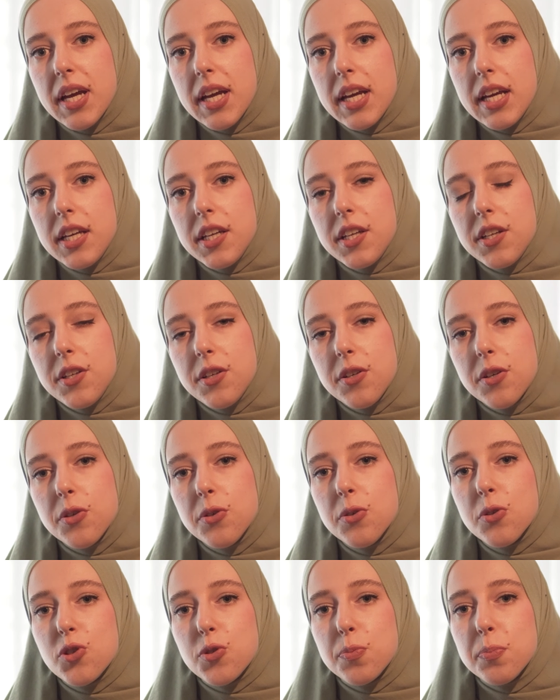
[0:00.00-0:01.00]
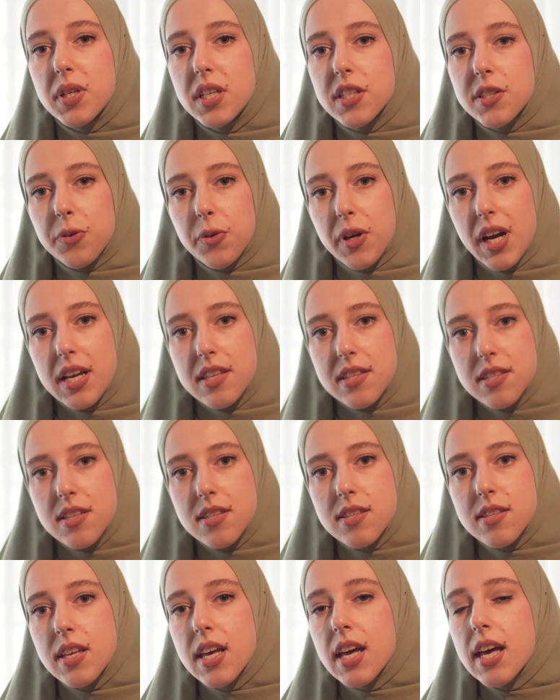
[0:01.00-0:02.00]
a huge peace
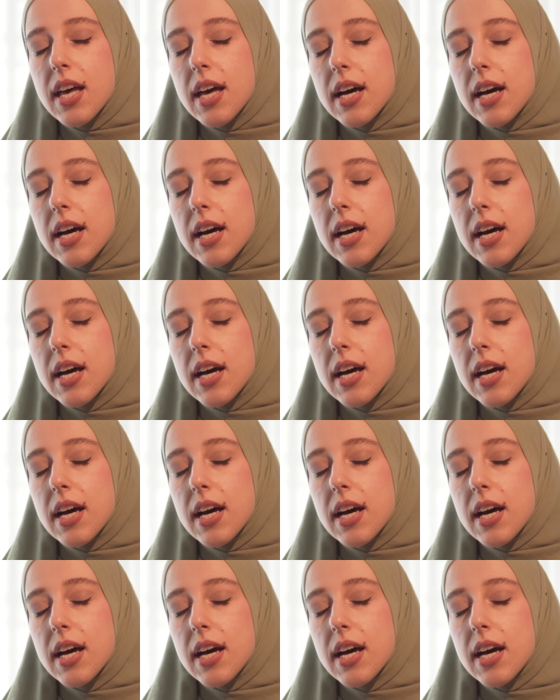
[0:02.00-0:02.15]
crisis.